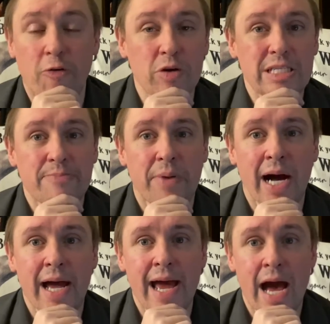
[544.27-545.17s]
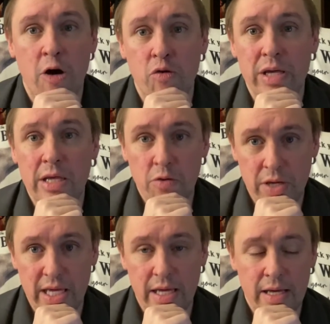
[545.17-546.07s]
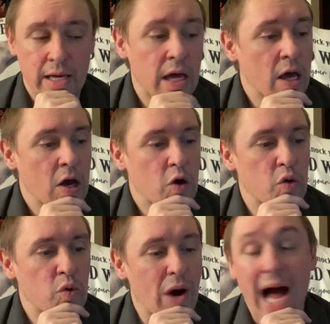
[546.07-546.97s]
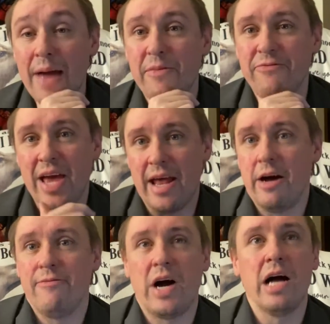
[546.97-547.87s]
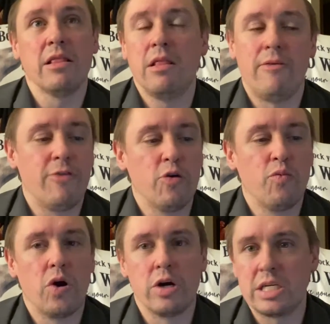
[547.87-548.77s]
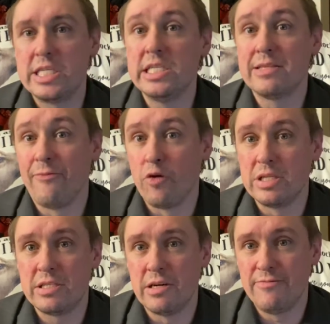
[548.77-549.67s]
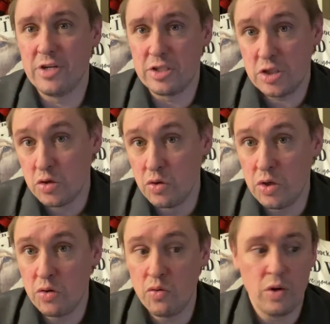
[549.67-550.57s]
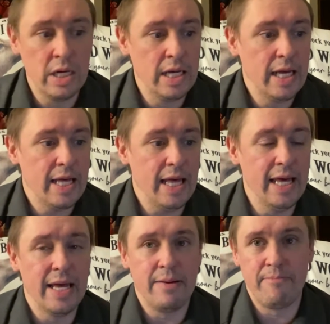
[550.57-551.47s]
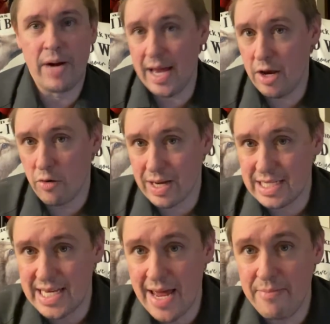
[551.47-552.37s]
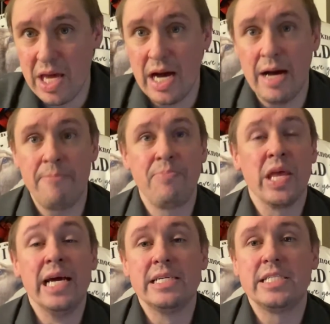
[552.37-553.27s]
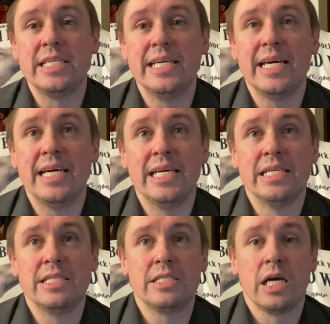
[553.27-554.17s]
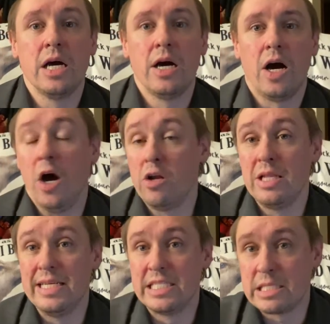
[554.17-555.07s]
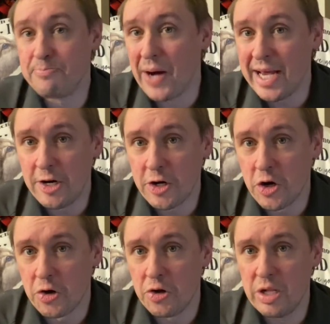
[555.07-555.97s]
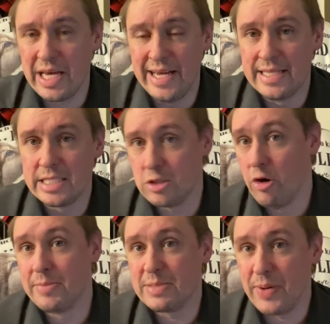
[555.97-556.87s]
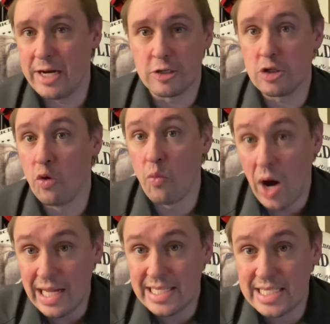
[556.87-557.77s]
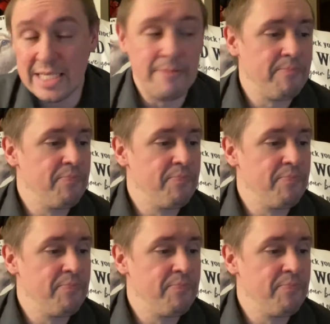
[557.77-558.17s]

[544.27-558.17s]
voiced by Aoi Yuki, who I'm a fan of. I love her work. She's the voice of Tsuyu in My Hero Academia. She is our lead spider girl in So I'm a Spider, So What?